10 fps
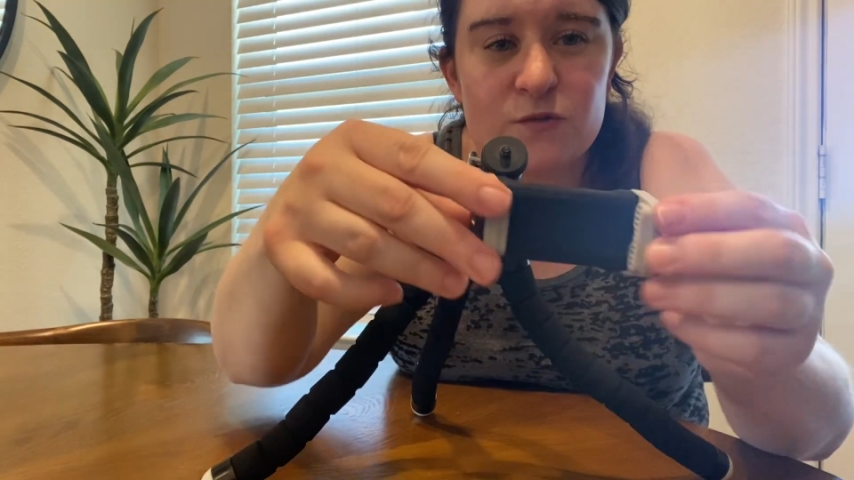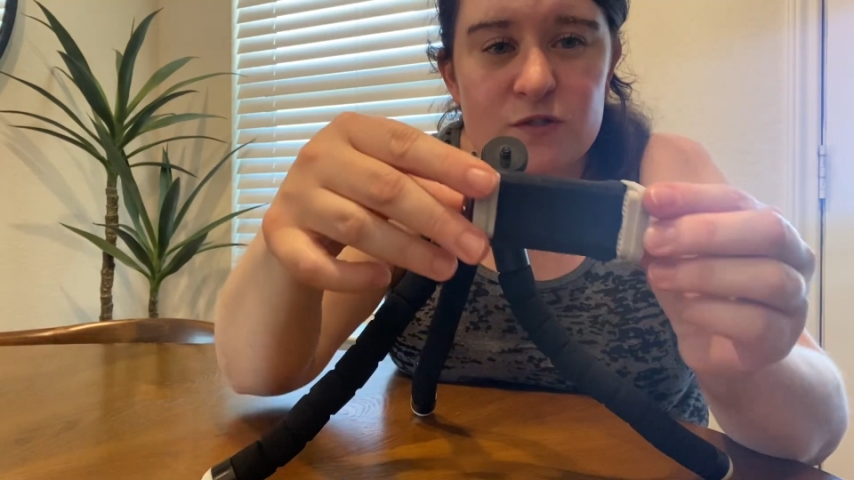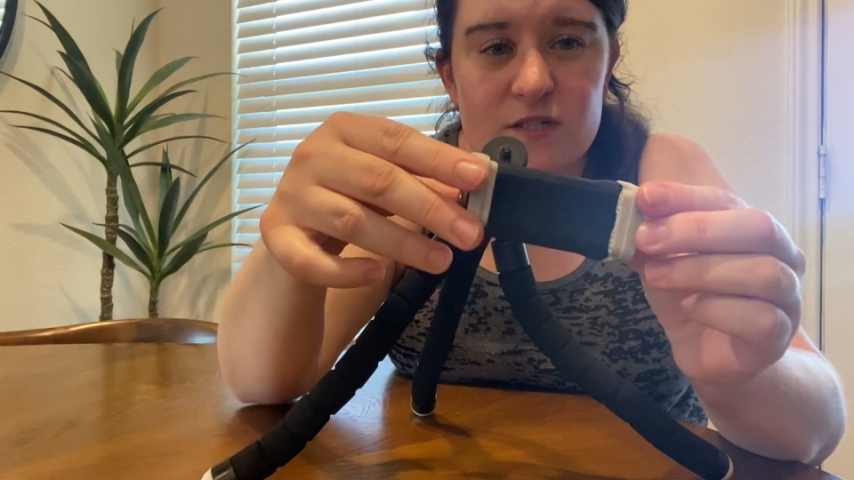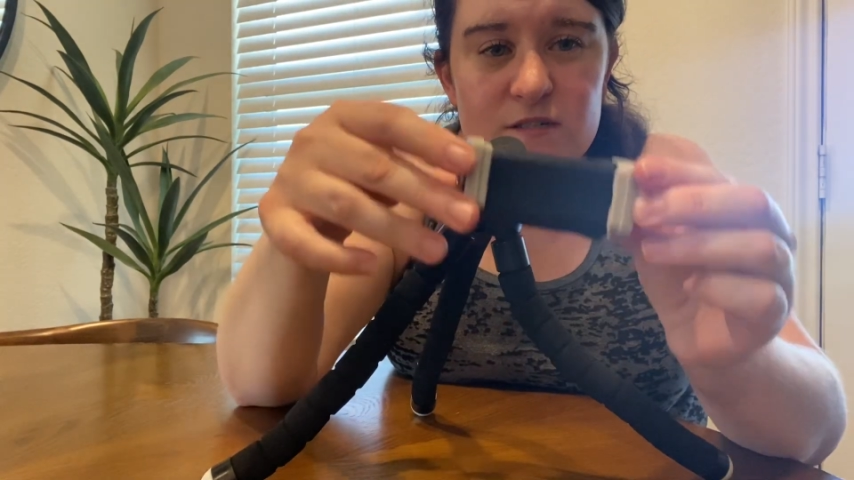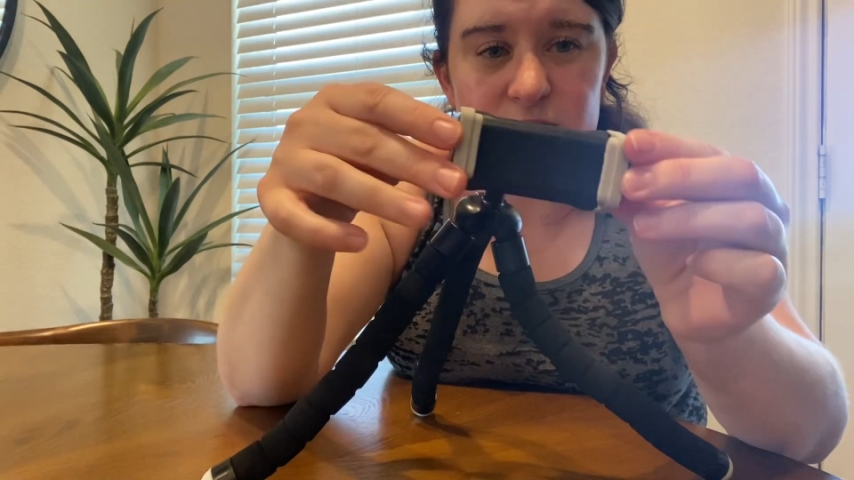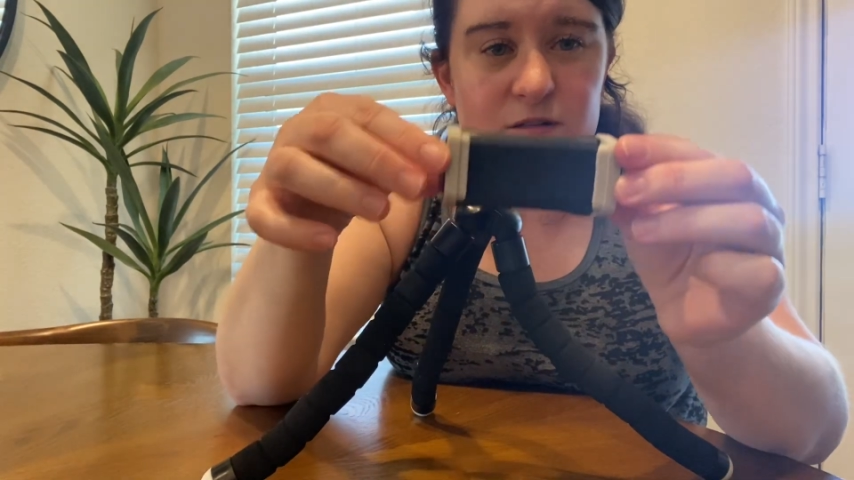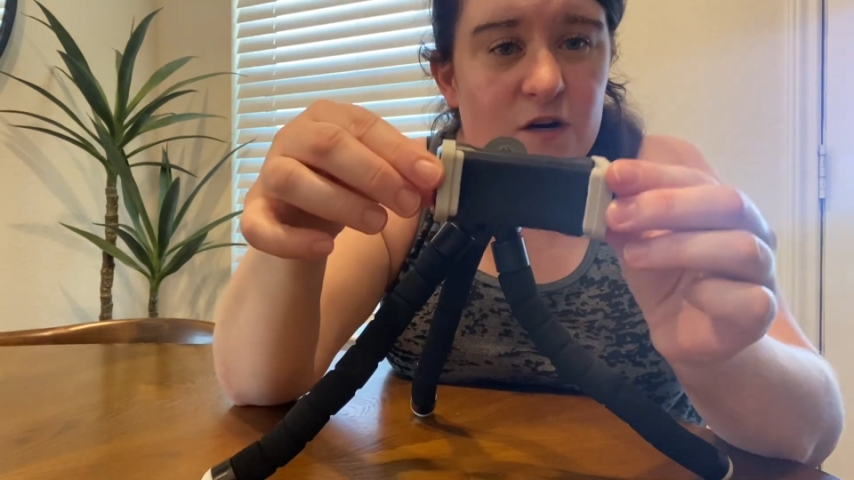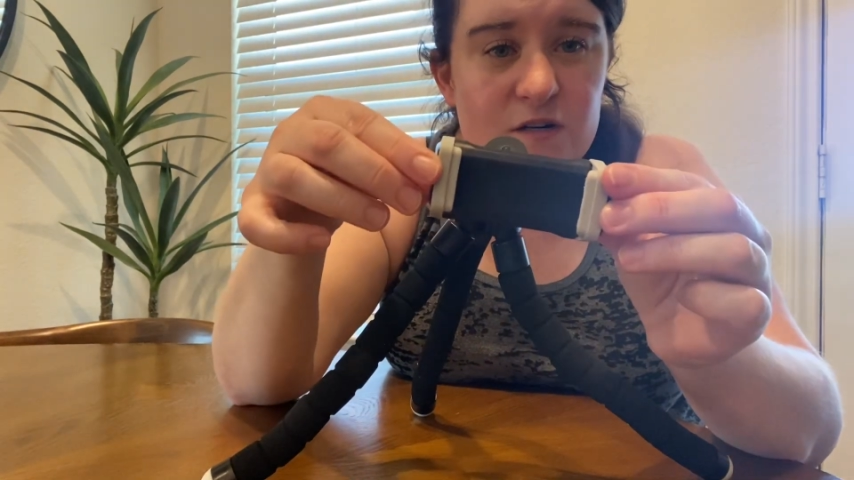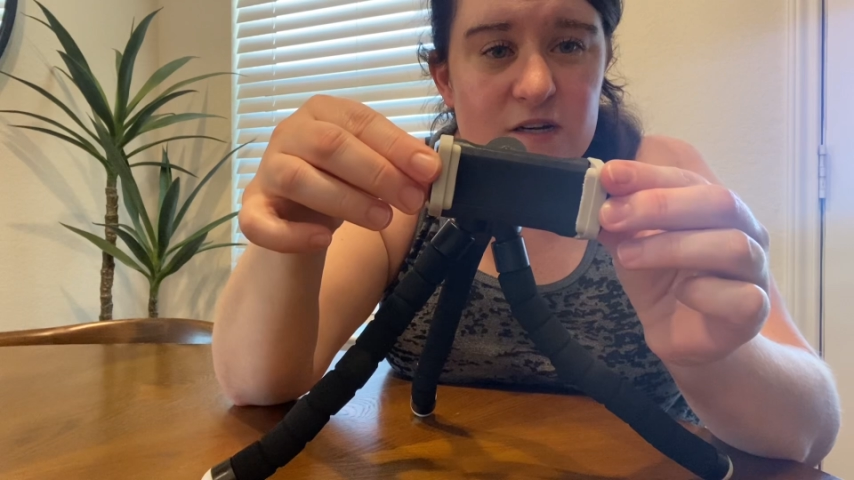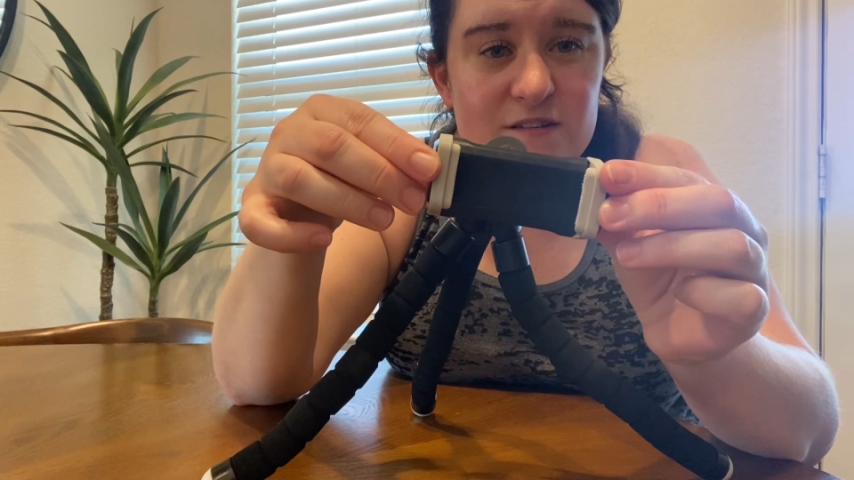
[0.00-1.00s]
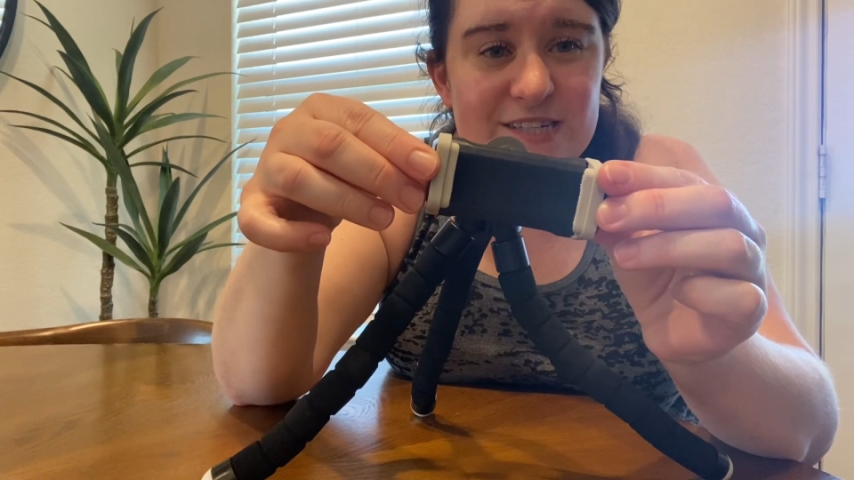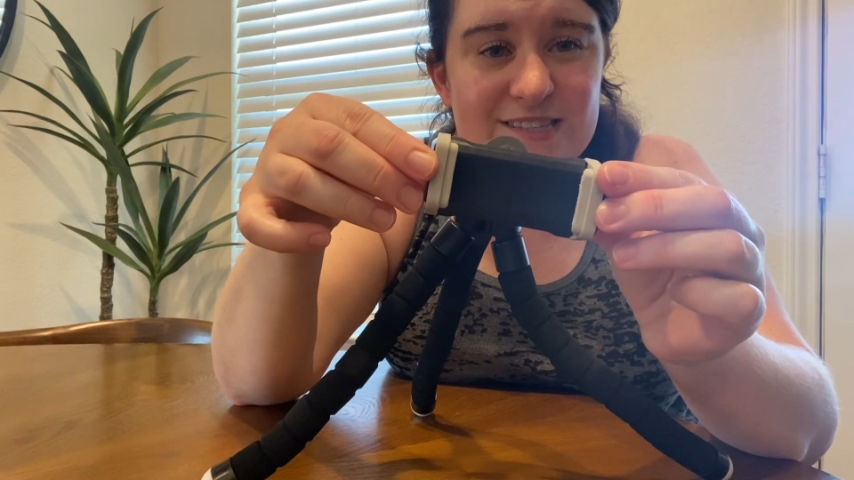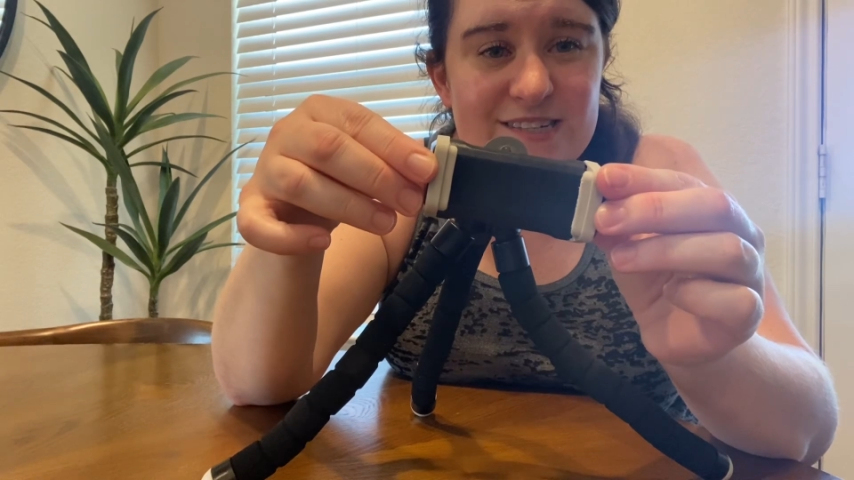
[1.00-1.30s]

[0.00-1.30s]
You can hook it on like